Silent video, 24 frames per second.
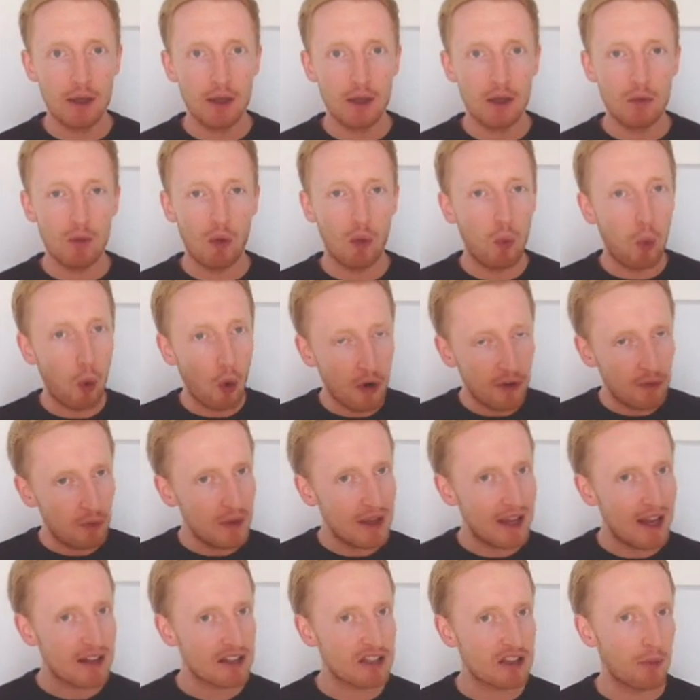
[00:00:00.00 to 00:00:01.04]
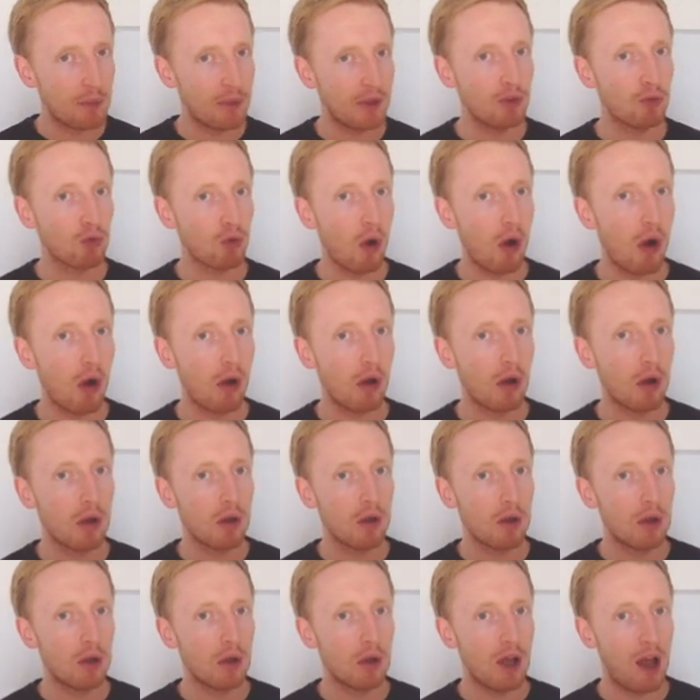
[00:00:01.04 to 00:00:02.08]
Well, what if we get something wrong
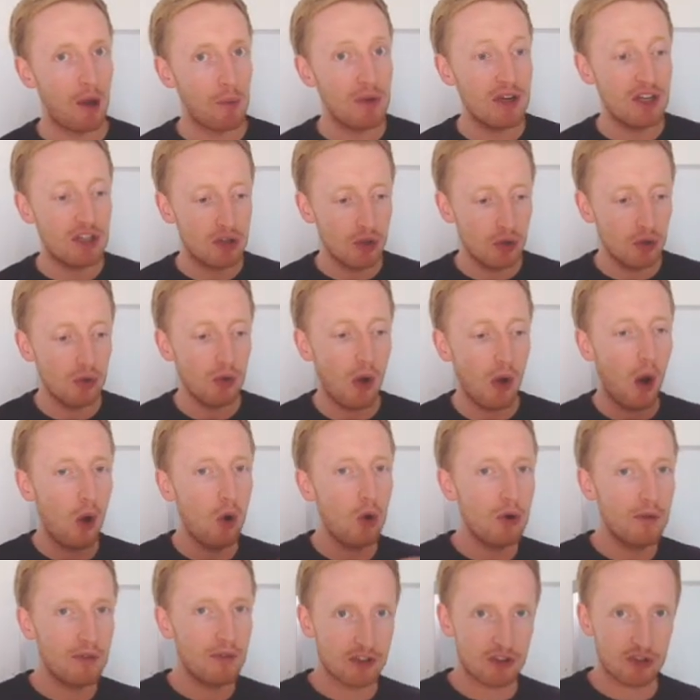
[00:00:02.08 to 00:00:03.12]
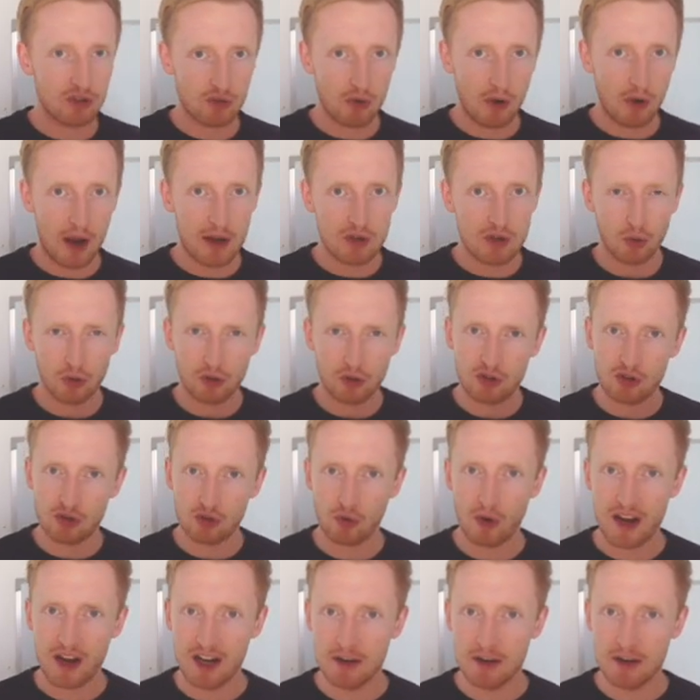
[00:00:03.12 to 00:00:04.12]
and we do overstretch or strain a